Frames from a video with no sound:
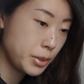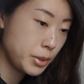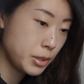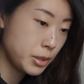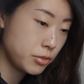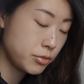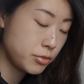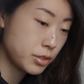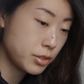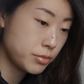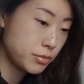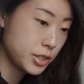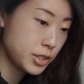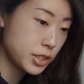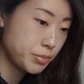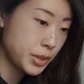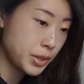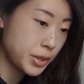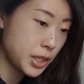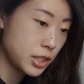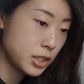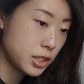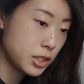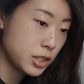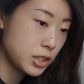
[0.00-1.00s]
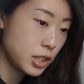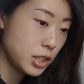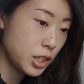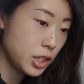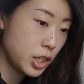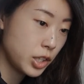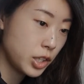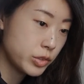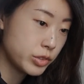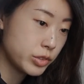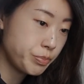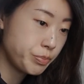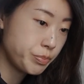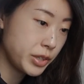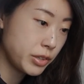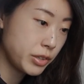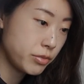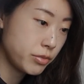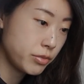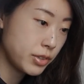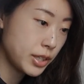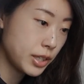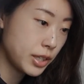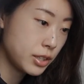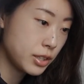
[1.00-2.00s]
from Japan would be
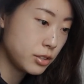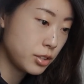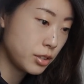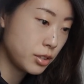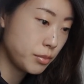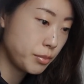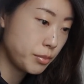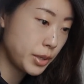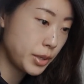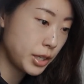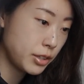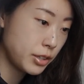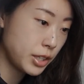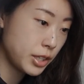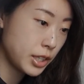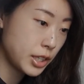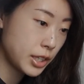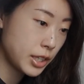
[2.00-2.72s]
willing to marry a